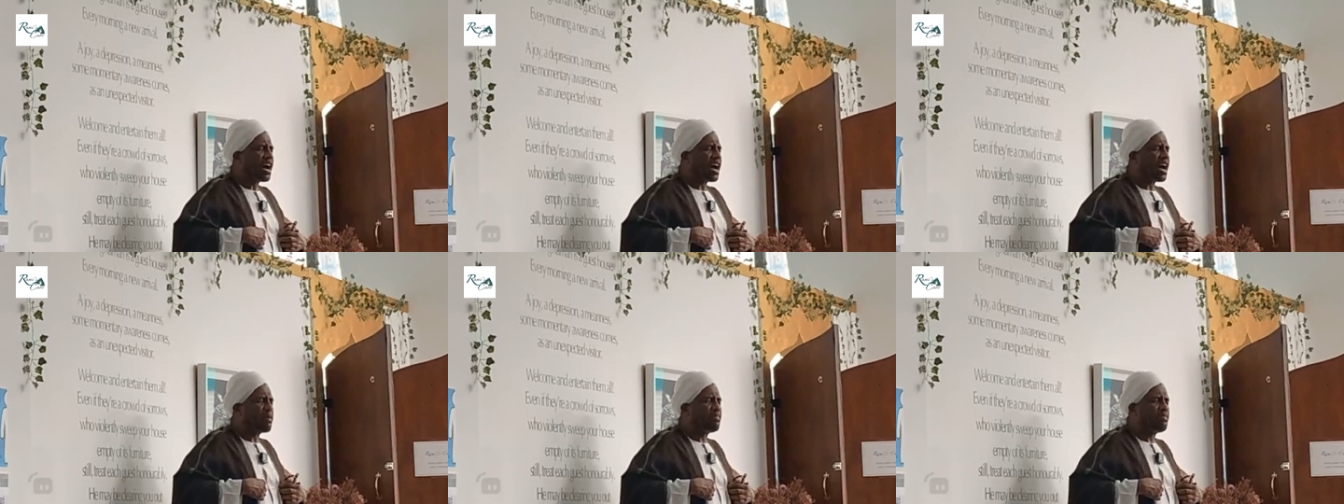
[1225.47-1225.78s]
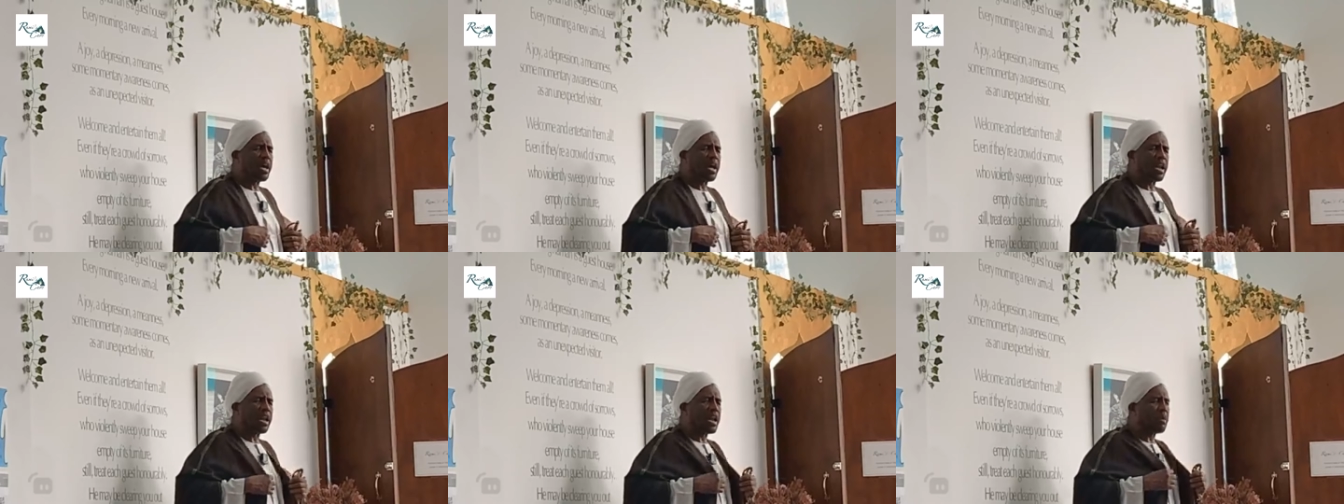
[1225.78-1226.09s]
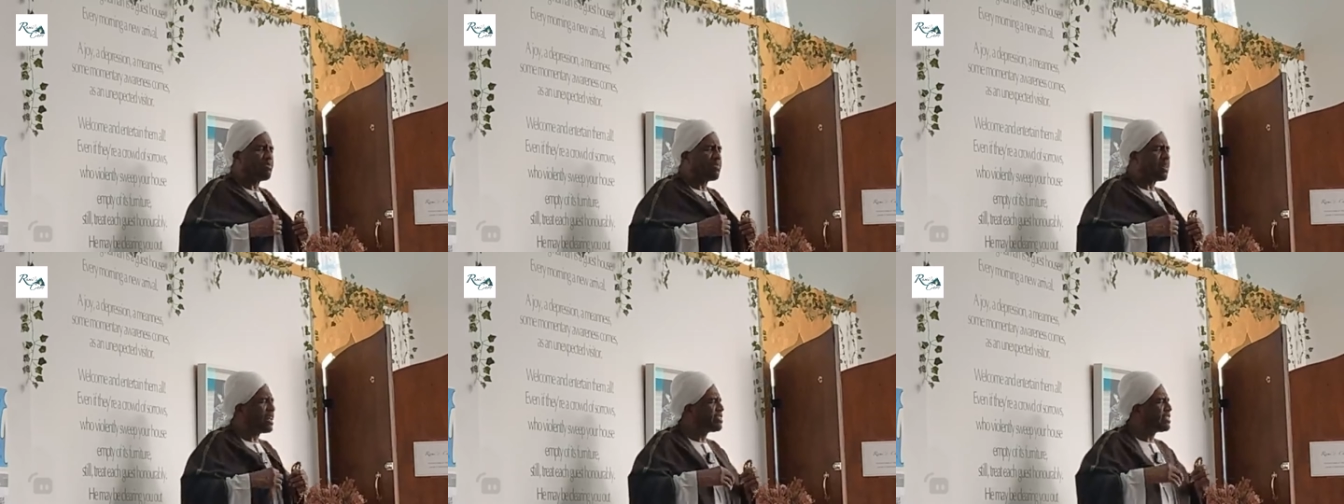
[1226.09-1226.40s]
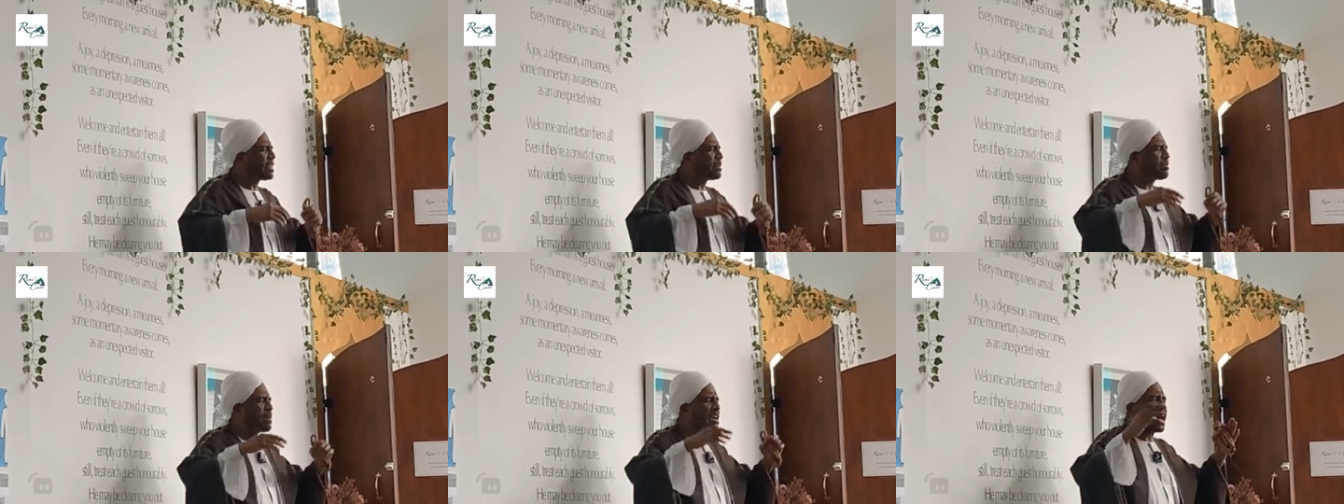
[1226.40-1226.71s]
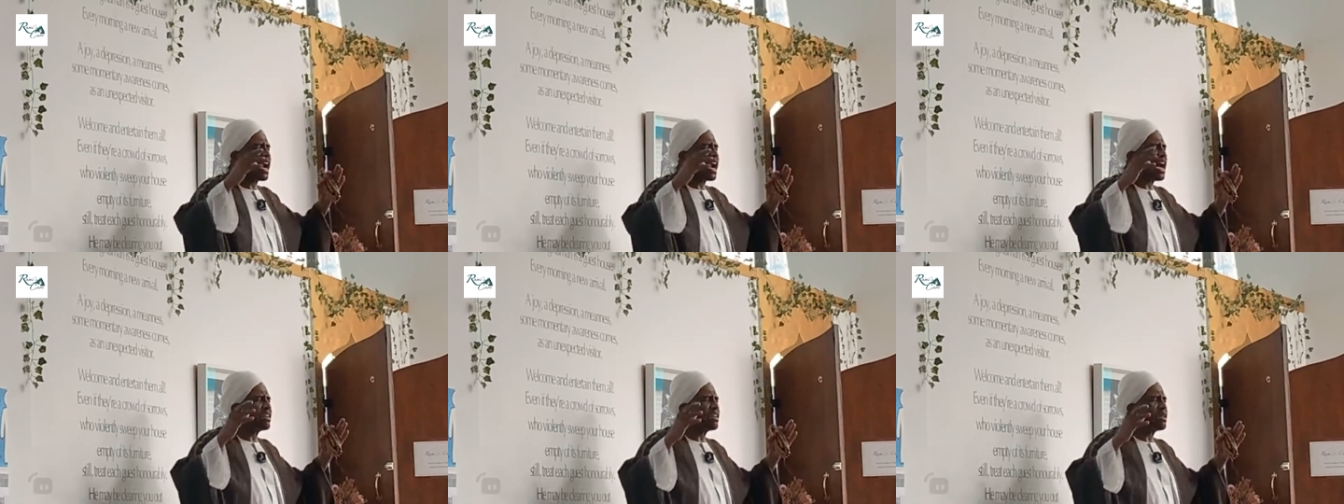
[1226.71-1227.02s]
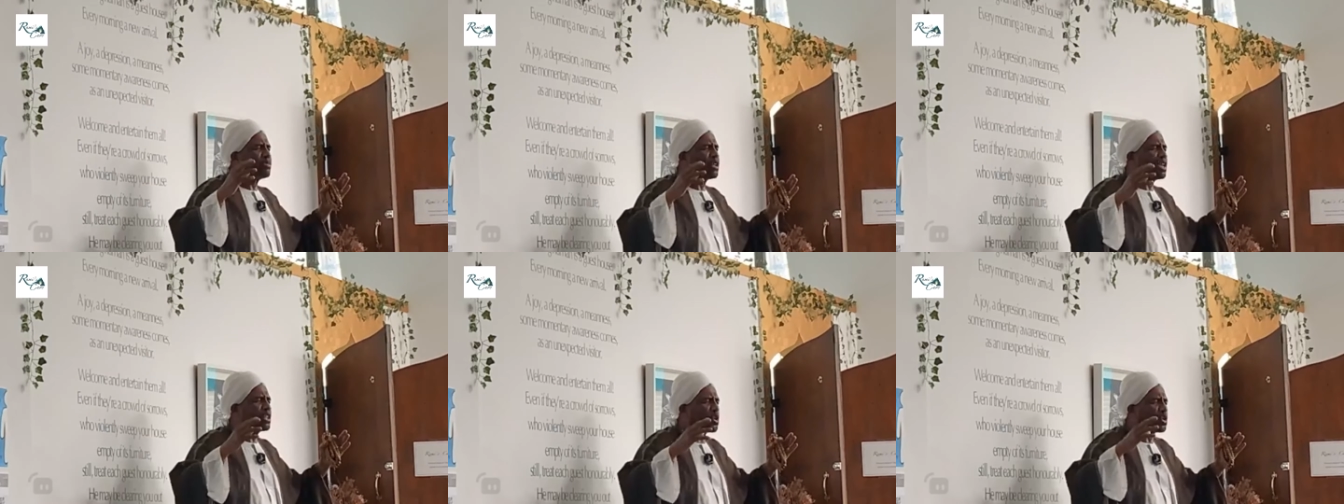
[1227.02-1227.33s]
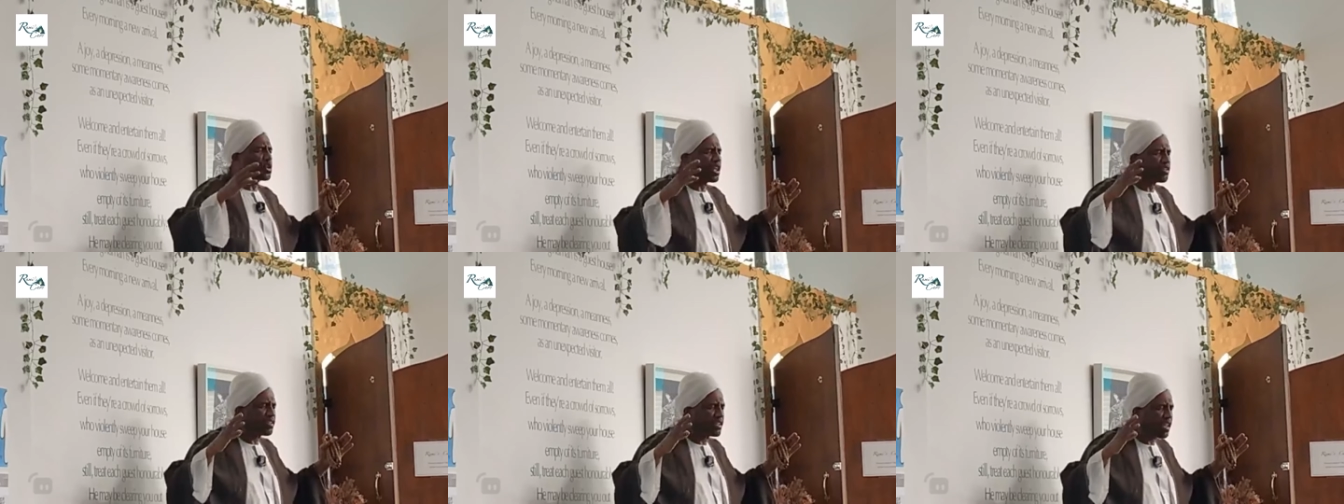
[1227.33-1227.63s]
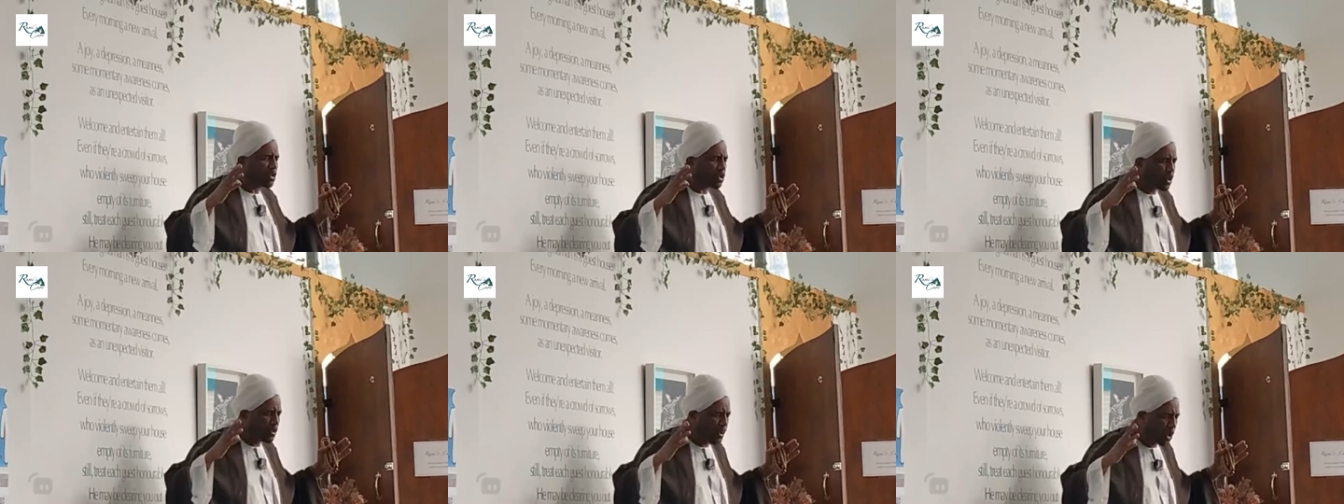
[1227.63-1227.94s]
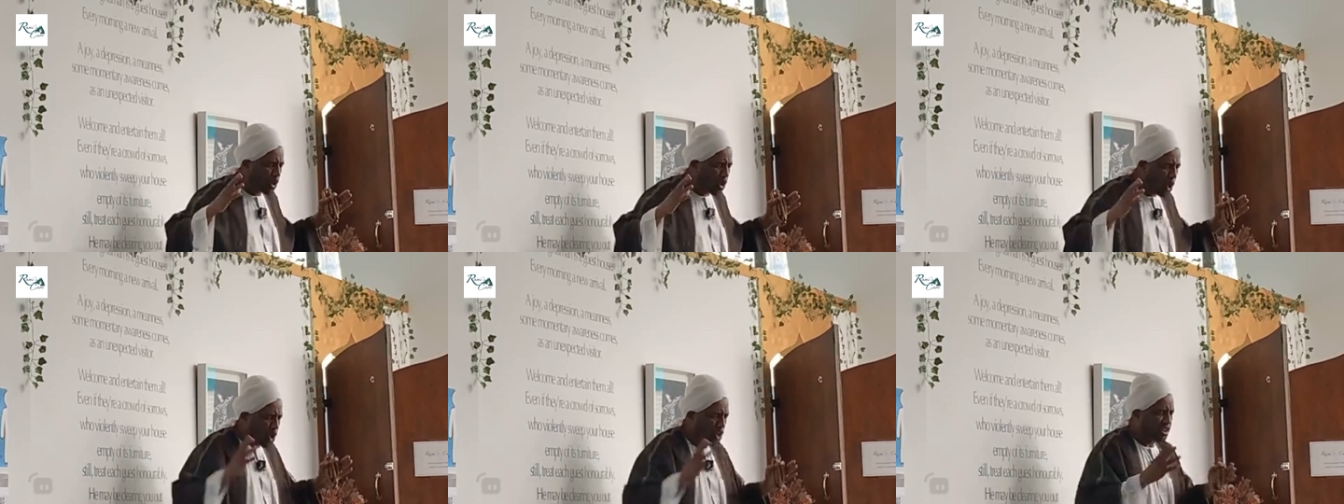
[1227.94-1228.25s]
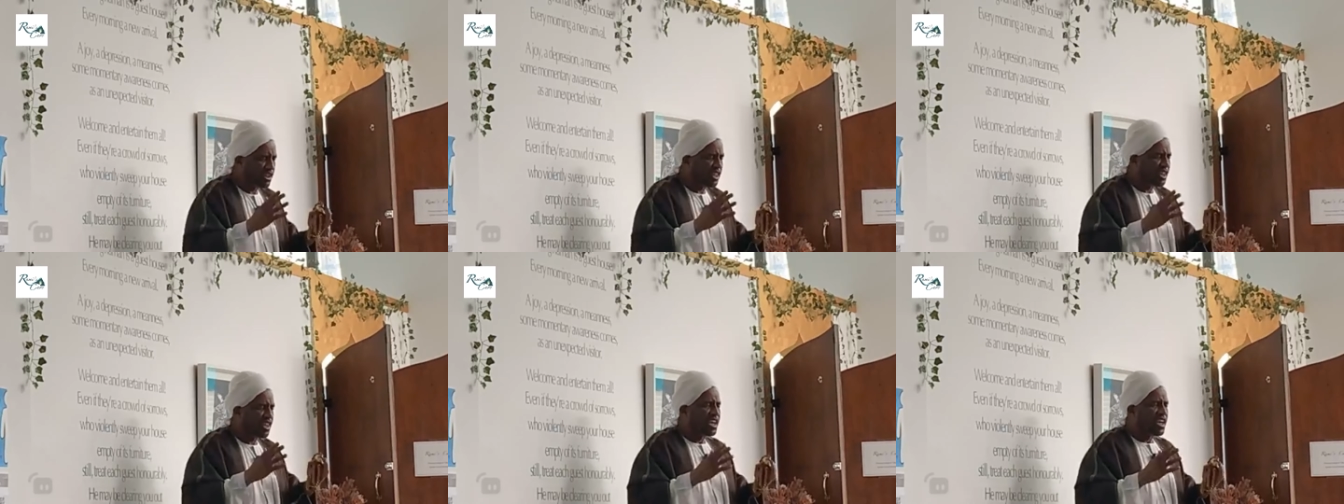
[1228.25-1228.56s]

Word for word: And may Allah bless them and guard them. They taught us just to be good.